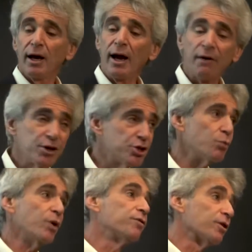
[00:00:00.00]
Every
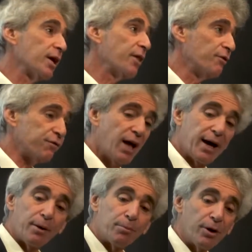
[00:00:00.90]
gene we've looked at in the
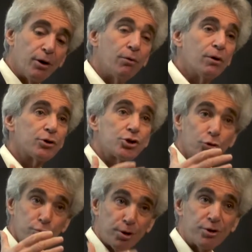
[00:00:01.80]
fly embryo
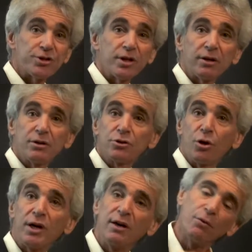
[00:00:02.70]
shows bursting.
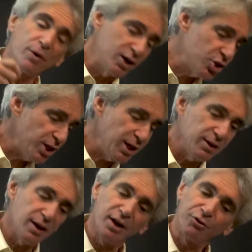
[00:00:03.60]
So even when a
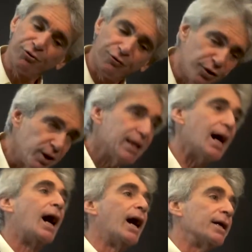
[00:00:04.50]
gene is fully
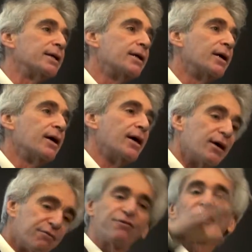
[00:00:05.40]
on,
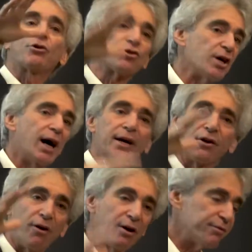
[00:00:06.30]
it flickers on
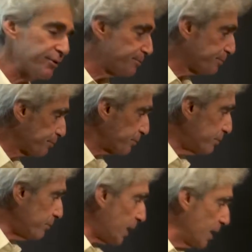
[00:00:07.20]
and off.
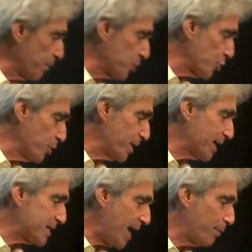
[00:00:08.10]
And I'm going to show you an
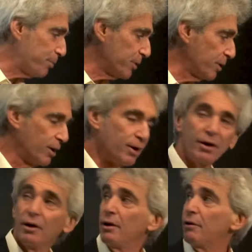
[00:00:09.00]
example
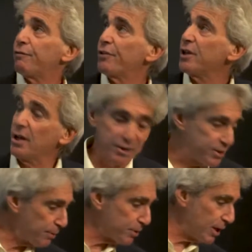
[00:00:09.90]
for the
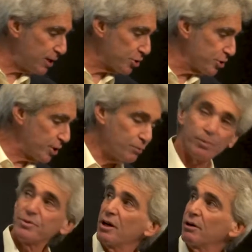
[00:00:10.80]
segmentation gene.
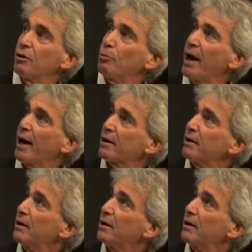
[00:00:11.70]
Whoops, I'll go back.